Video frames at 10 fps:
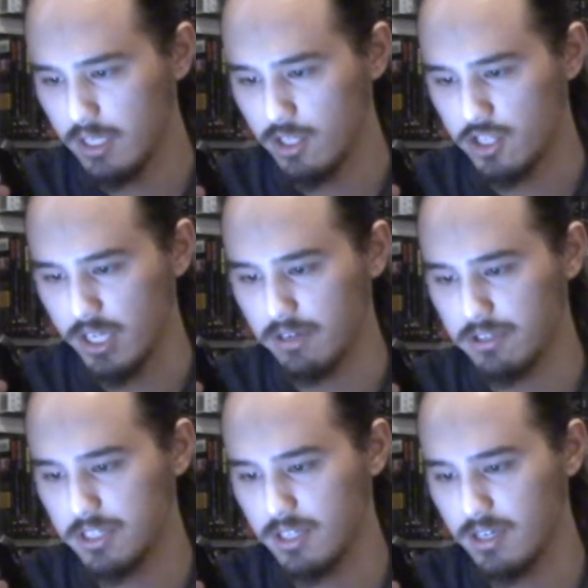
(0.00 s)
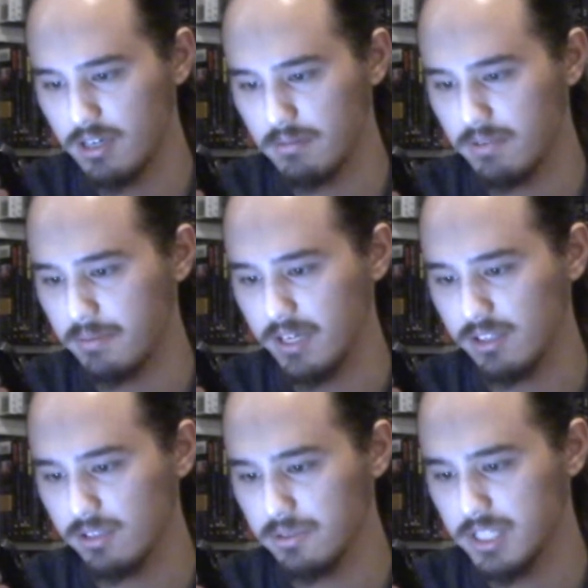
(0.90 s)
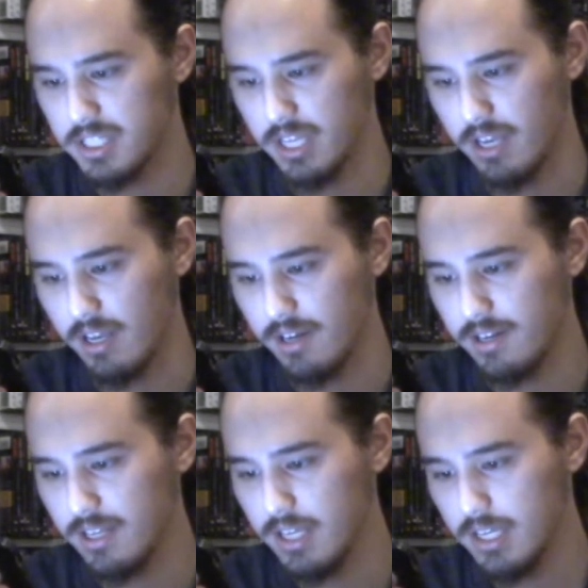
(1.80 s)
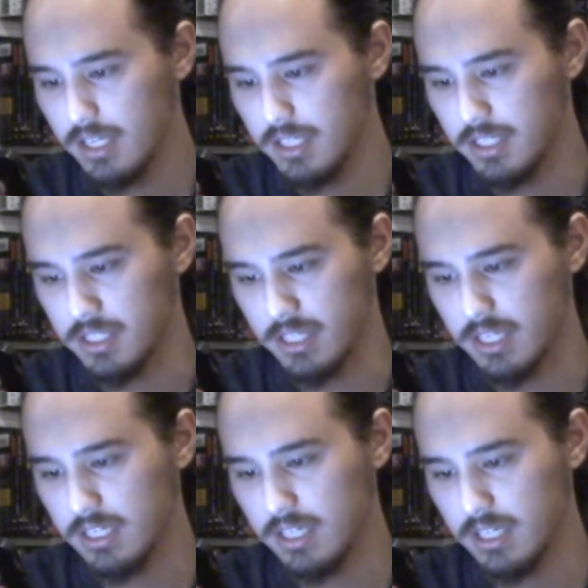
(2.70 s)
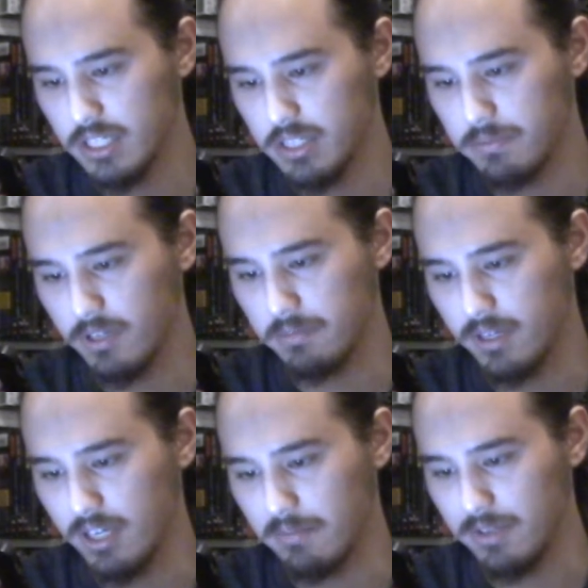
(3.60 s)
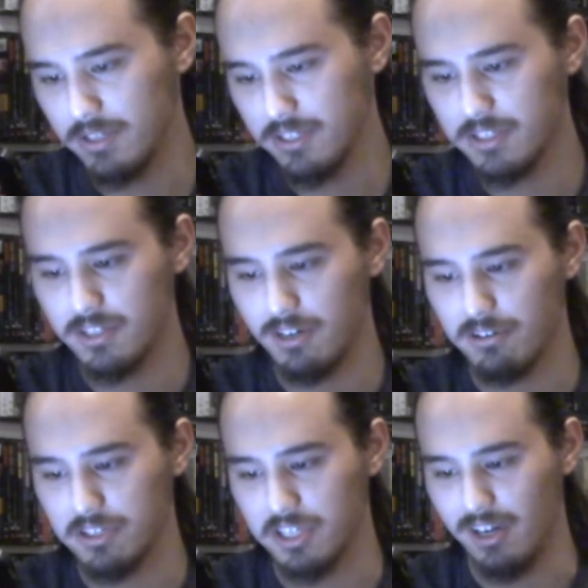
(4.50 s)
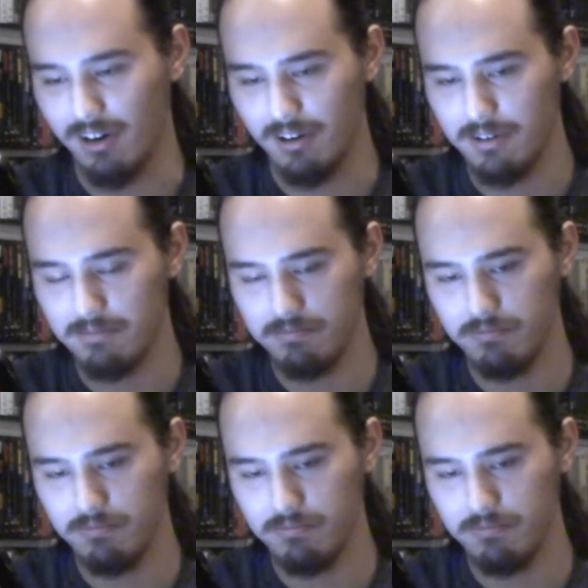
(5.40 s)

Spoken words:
Shatterstar, played by Louis Tan. Zeitgeist, played by Bill Skarsgård.